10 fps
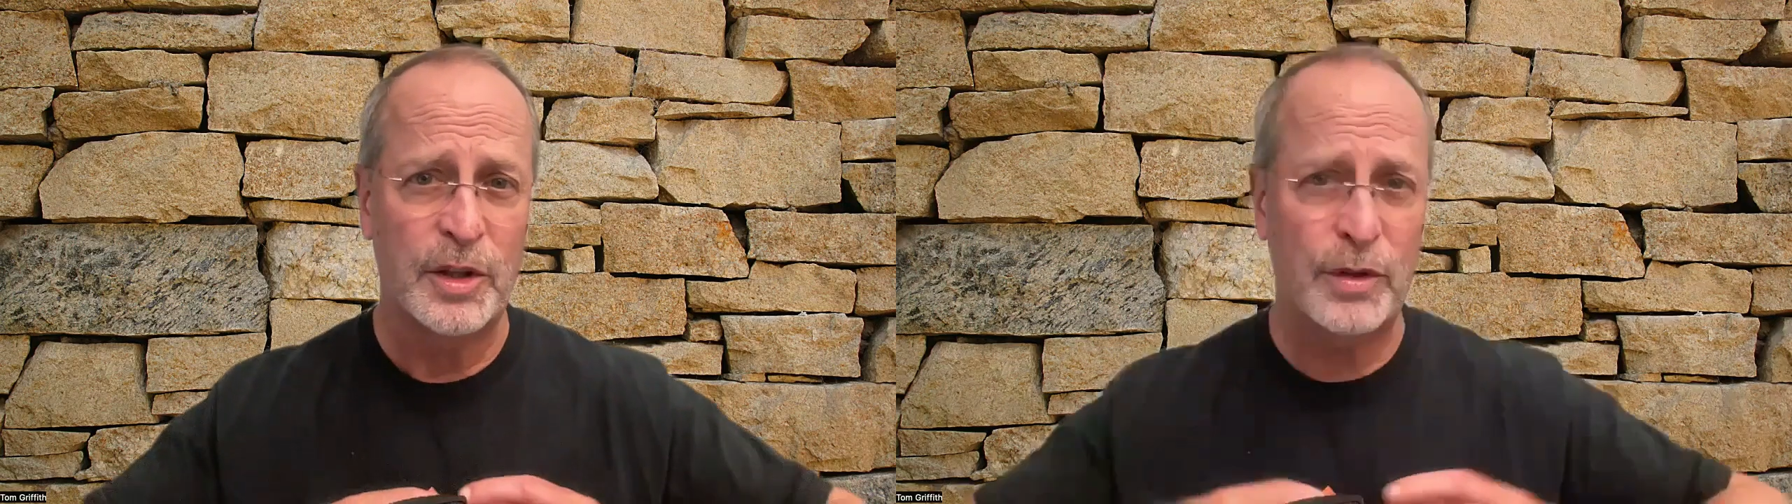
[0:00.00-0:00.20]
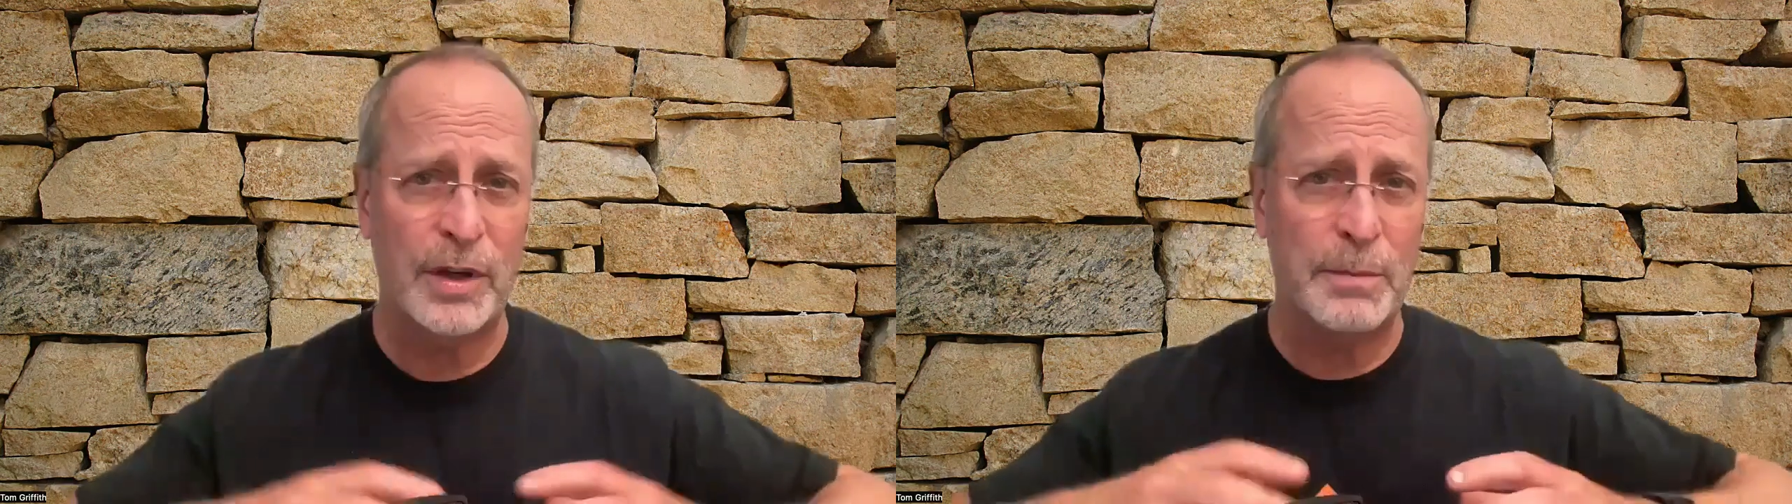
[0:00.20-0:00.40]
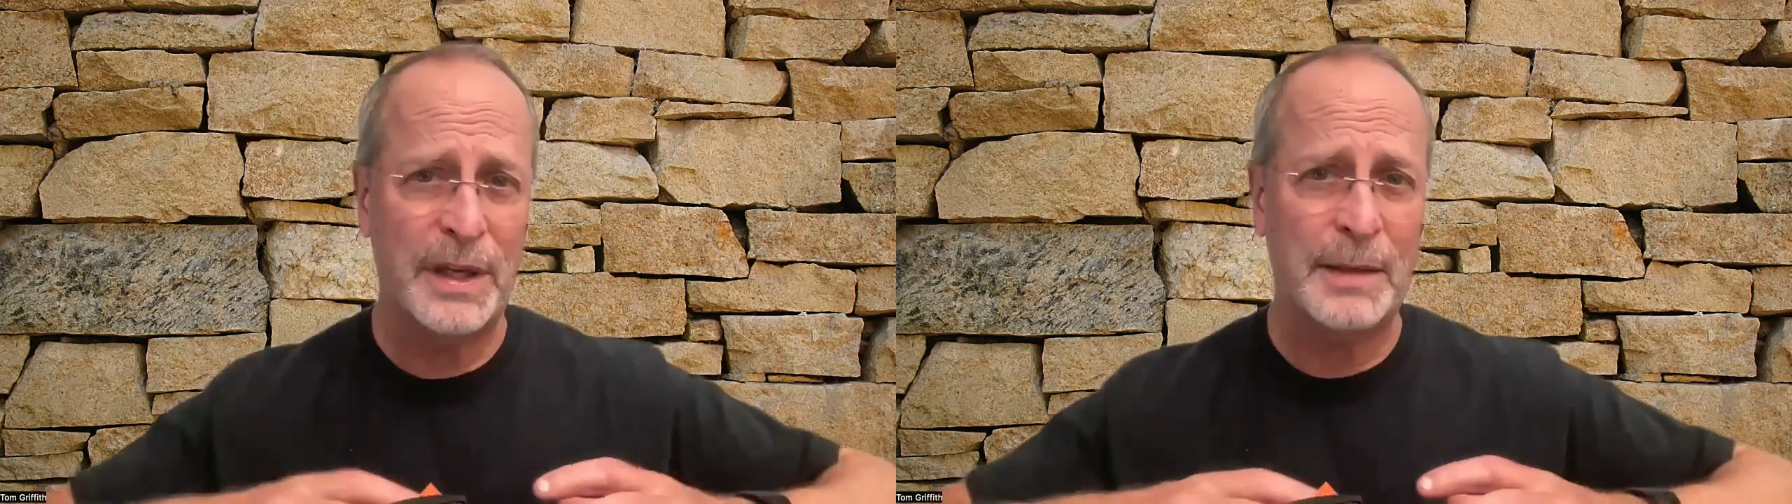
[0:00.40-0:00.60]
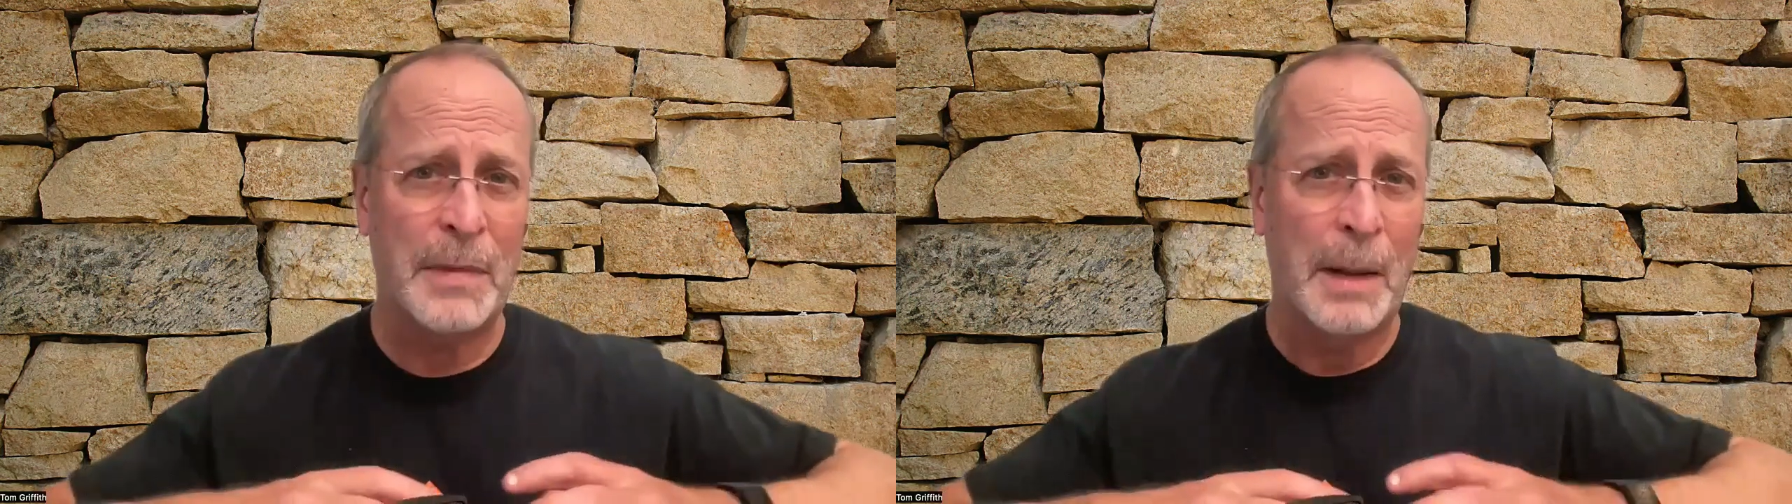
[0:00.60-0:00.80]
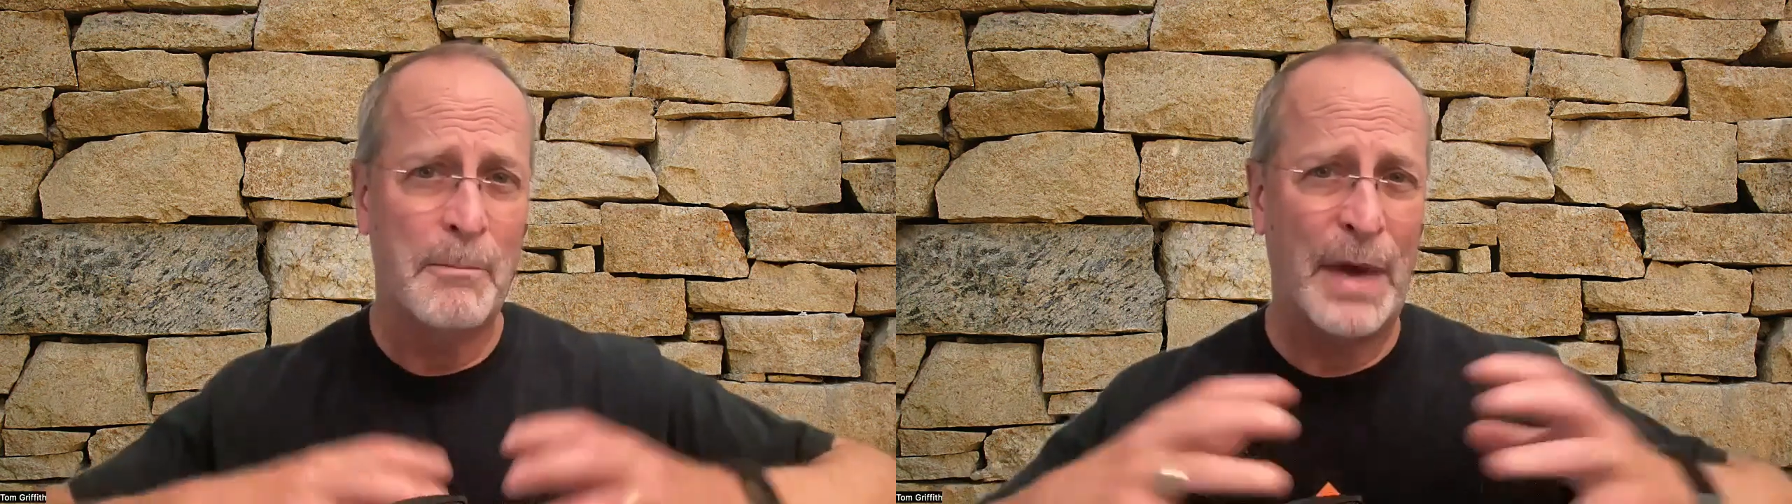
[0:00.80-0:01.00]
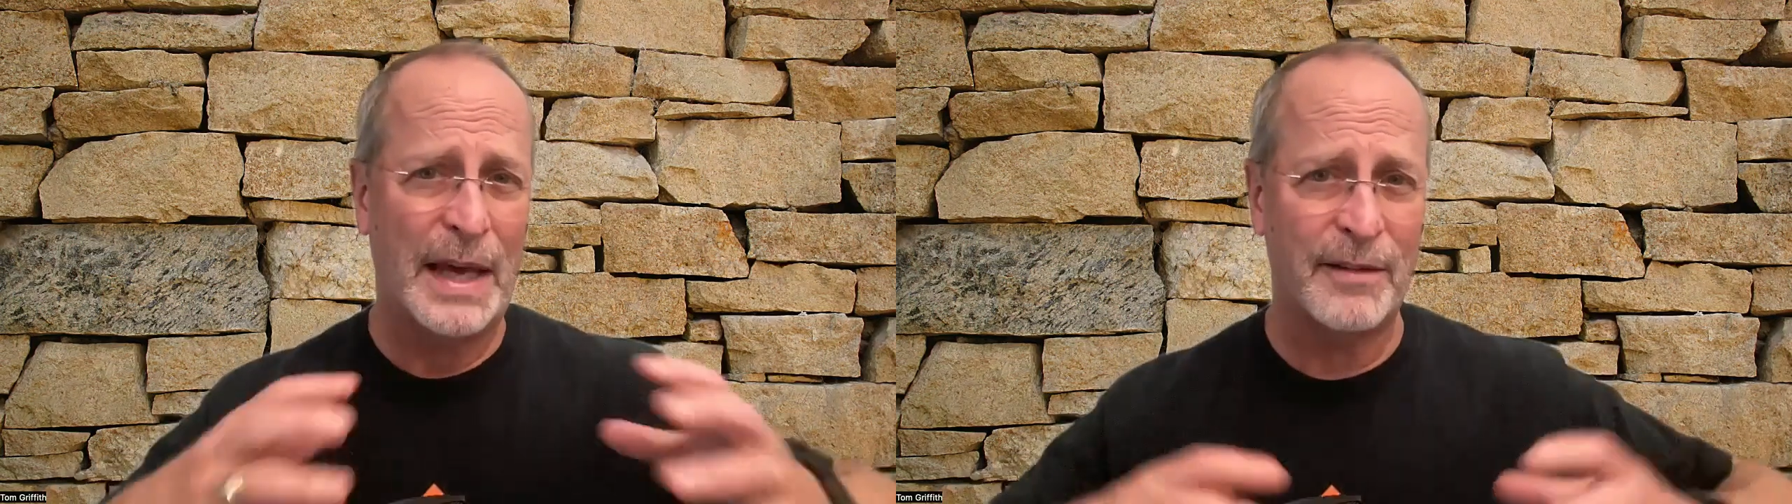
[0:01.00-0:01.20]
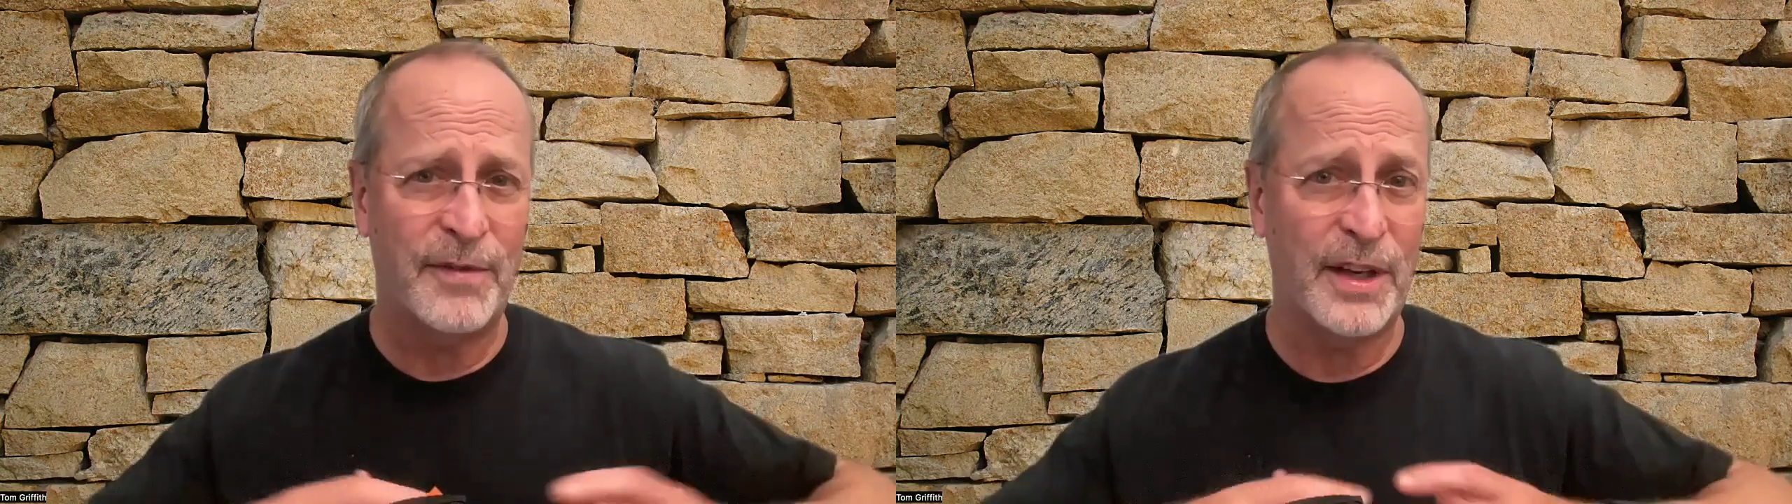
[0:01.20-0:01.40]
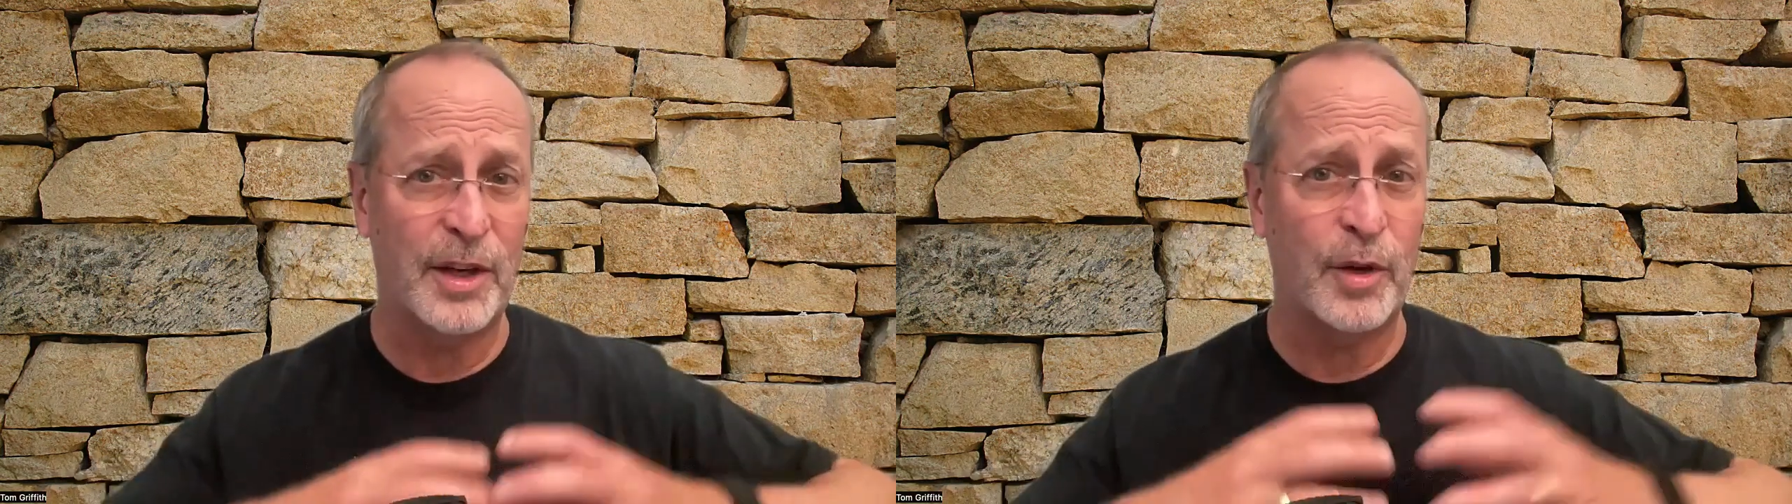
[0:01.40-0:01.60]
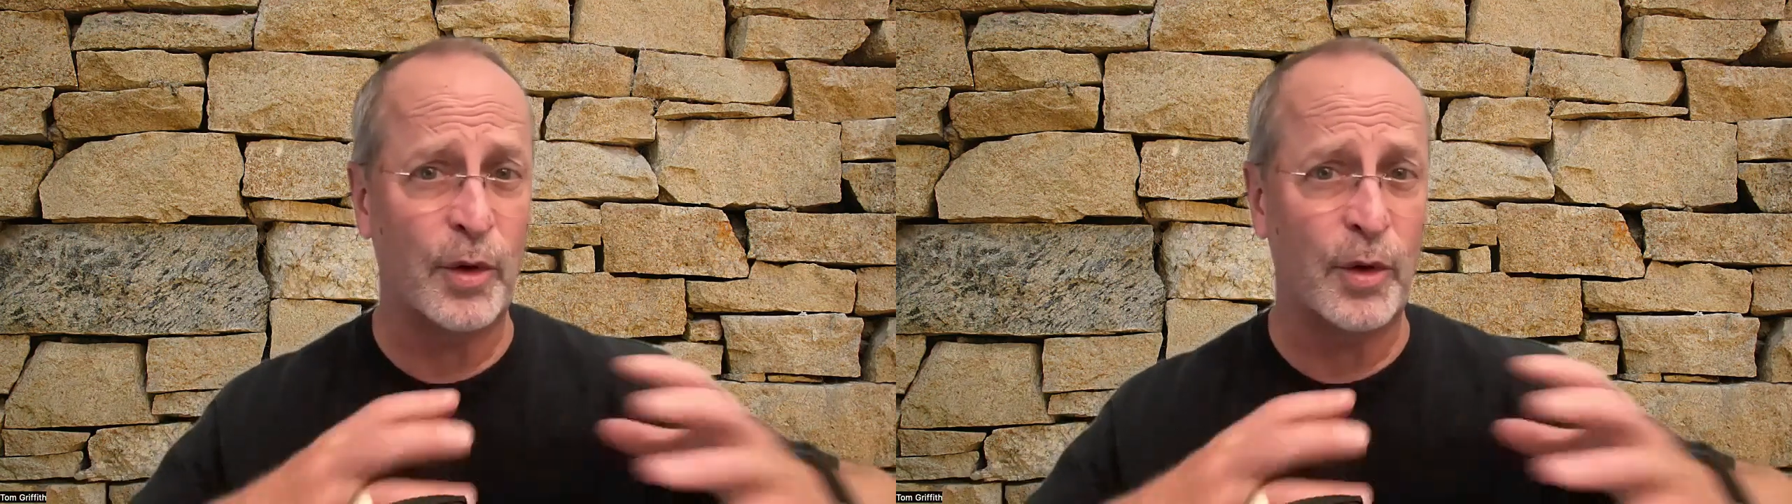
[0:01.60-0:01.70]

you could be benefited